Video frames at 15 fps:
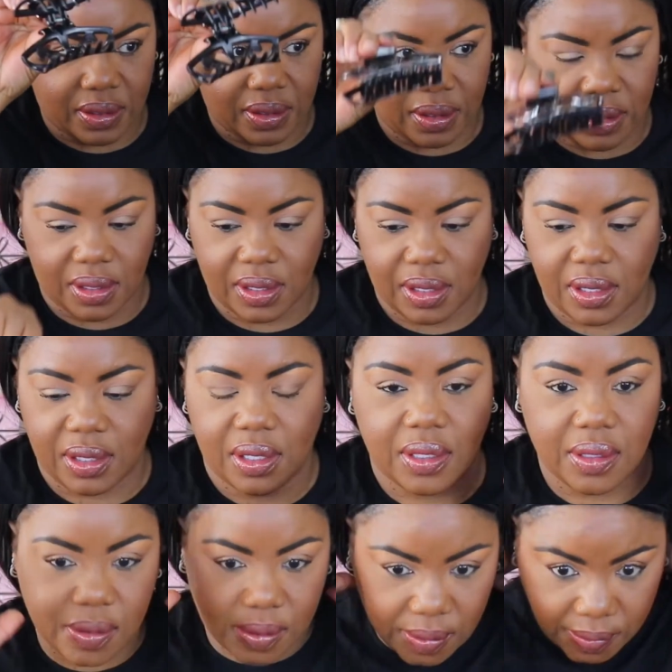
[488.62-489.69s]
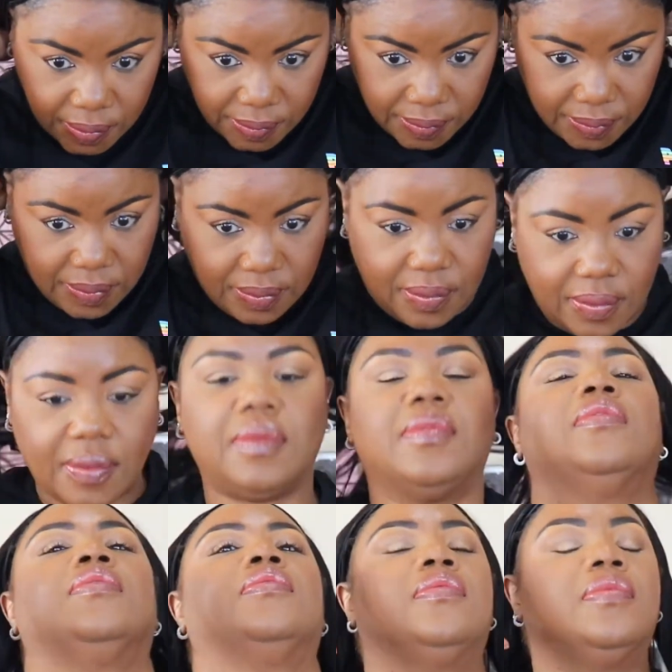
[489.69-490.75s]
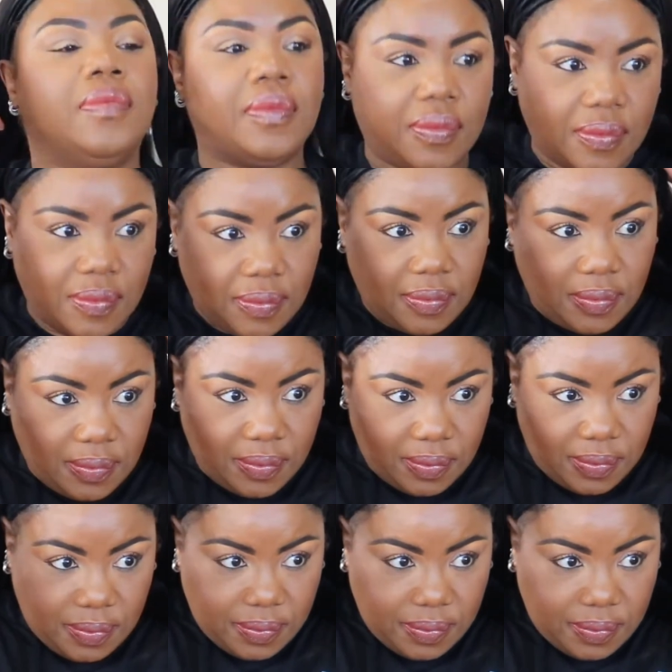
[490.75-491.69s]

Nobody speaks.